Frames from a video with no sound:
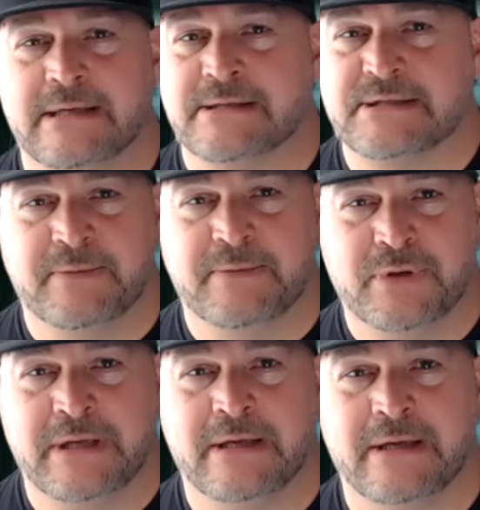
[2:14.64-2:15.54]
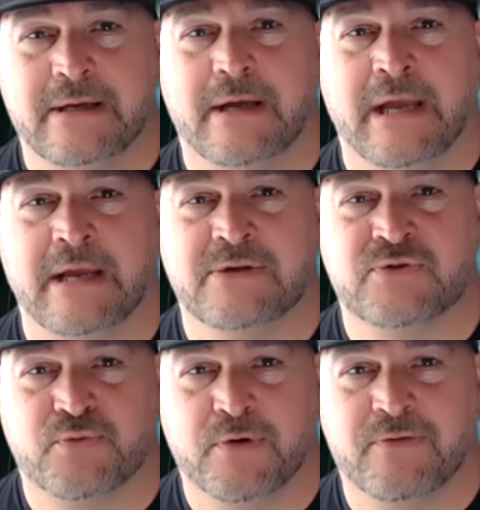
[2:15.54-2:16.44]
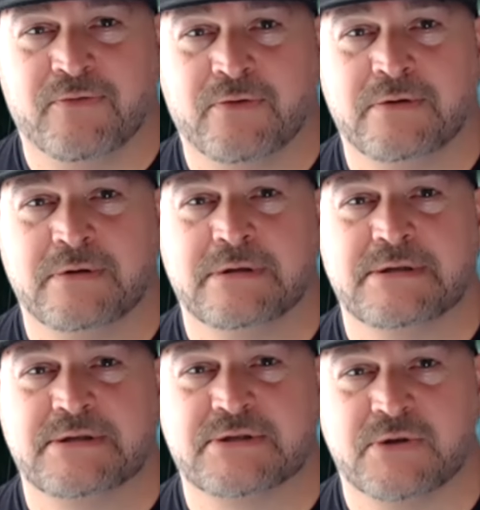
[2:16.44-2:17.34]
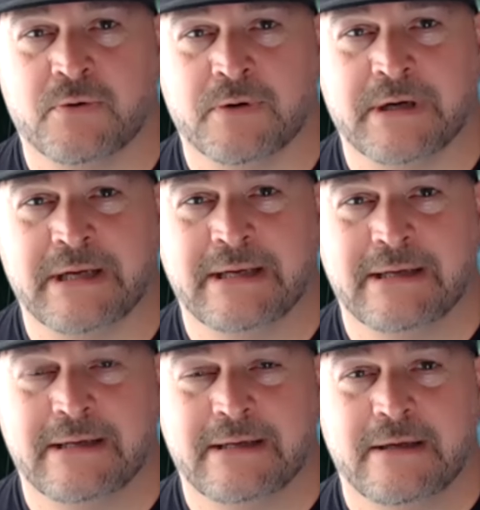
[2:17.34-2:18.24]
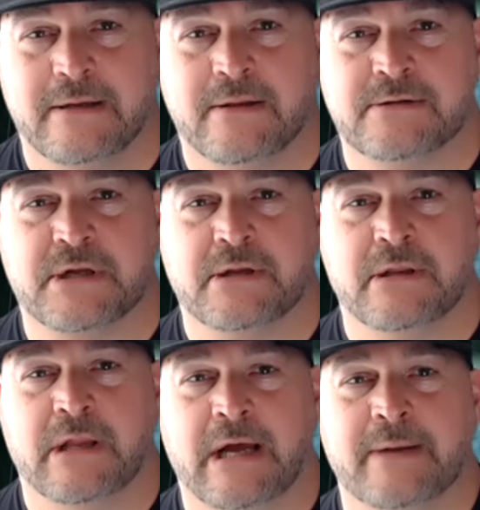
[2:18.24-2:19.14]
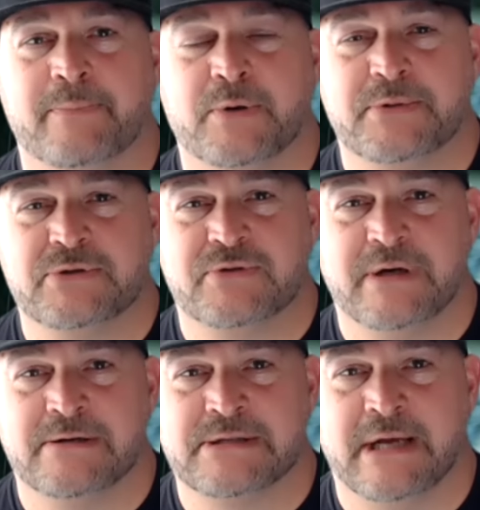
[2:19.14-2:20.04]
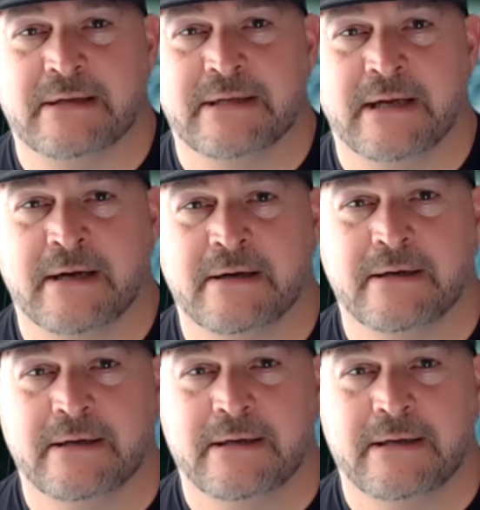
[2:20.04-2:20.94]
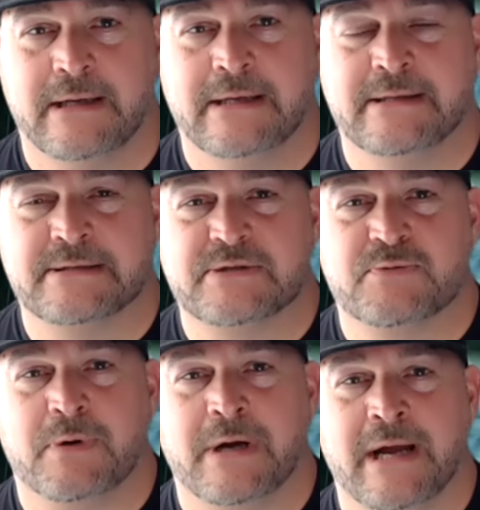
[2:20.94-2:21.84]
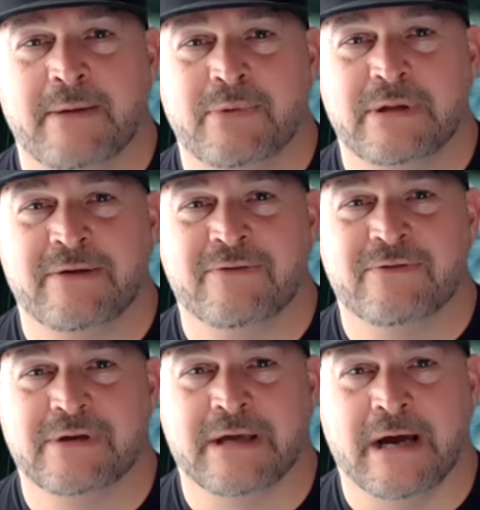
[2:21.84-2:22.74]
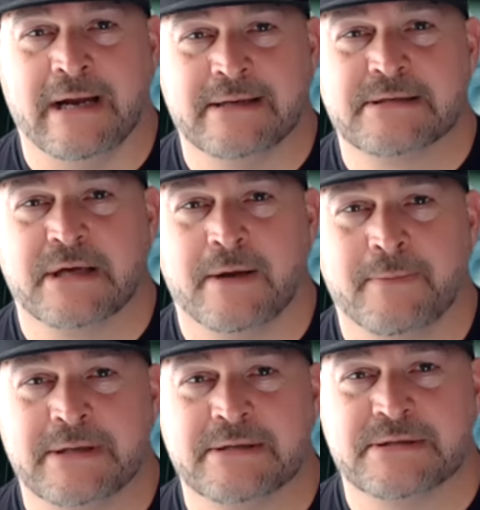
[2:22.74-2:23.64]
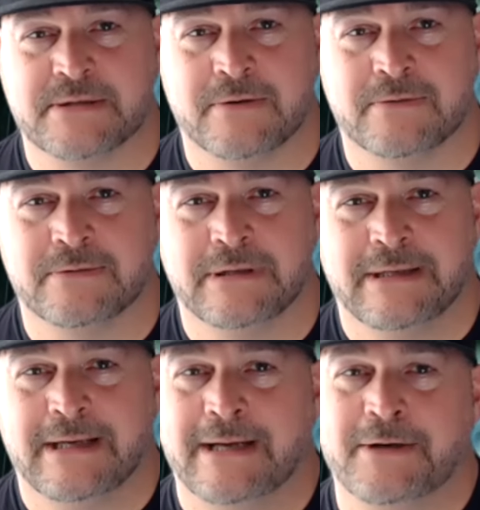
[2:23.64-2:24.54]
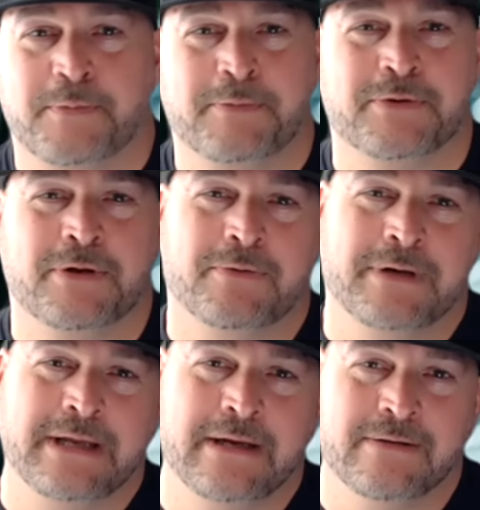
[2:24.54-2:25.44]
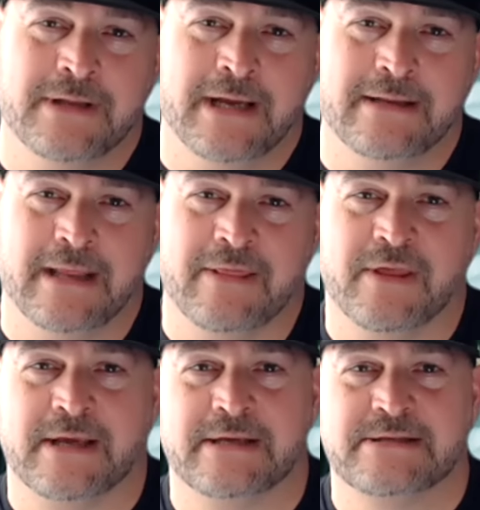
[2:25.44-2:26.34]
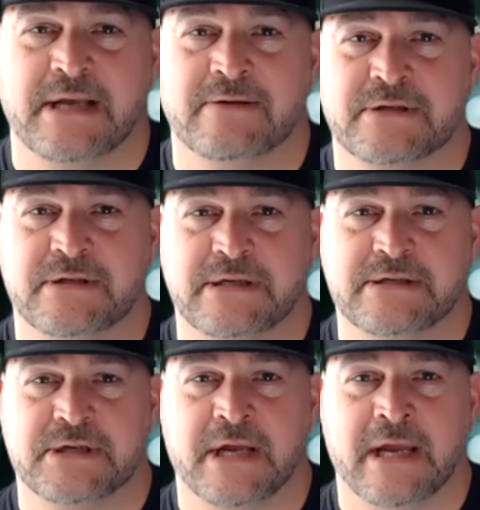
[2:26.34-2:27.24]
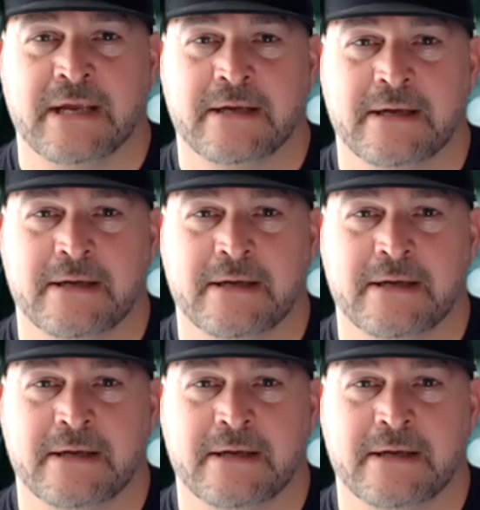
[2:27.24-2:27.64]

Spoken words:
is simply a truthful story. There's a lot of perpetrators out there. And this is why I believe God is coming soon. I know people don't want to hear that. They think it sounds cliche.